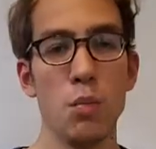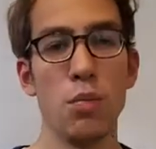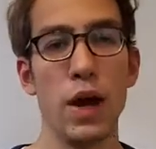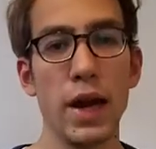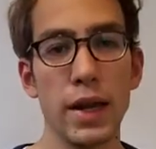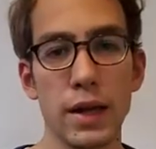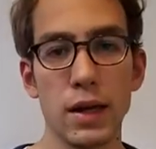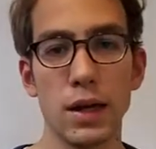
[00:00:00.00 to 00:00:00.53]

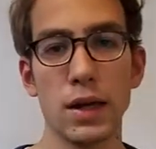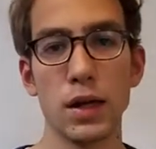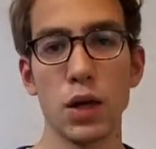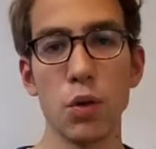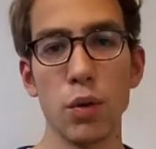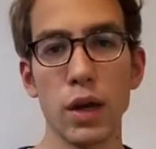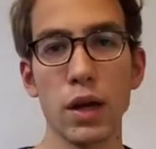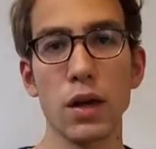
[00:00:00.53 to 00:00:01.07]
by
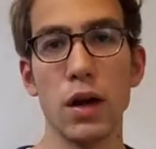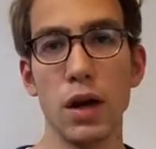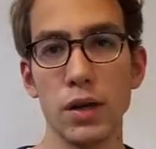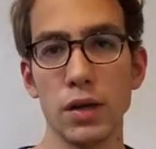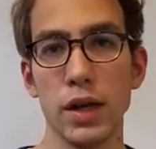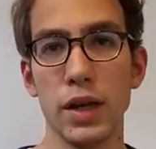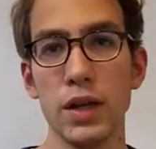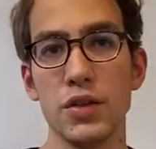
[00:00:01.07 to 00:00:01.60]
going
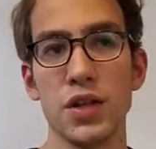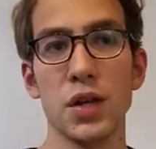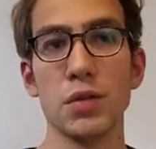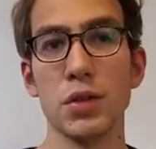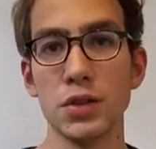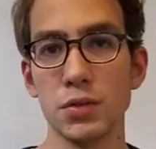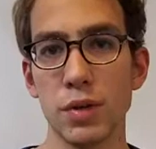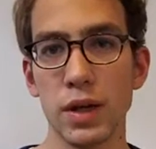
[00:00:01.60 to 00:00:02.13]
on a
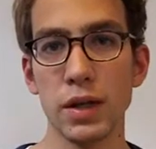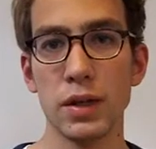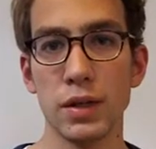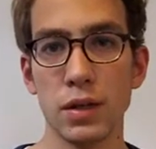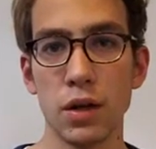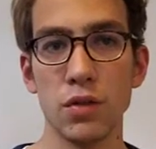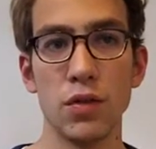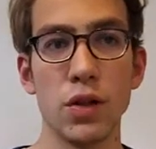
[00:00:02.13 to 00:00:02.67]
general strike
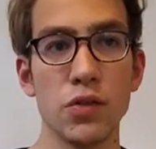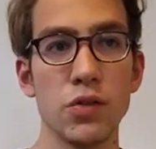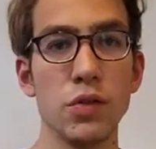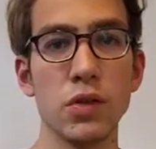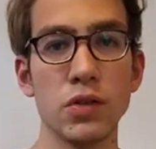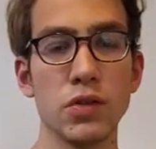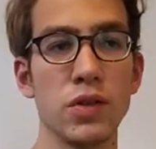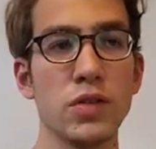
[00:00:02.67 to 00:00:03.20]
of all students.